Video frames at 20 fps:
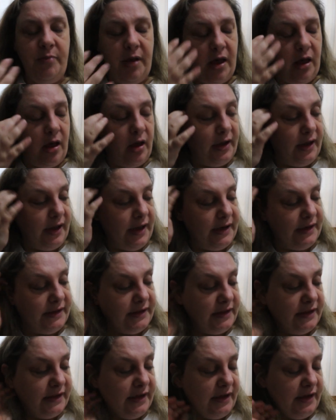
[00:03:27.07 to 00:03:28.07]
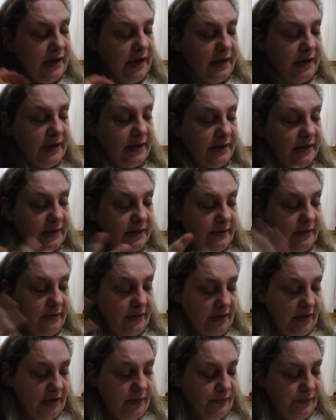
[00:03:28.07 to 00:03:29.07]
park and is in danger, and is,
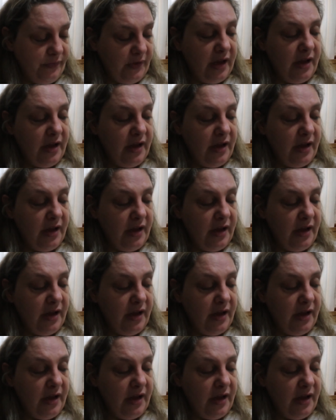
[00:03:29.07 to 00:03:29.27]
you know.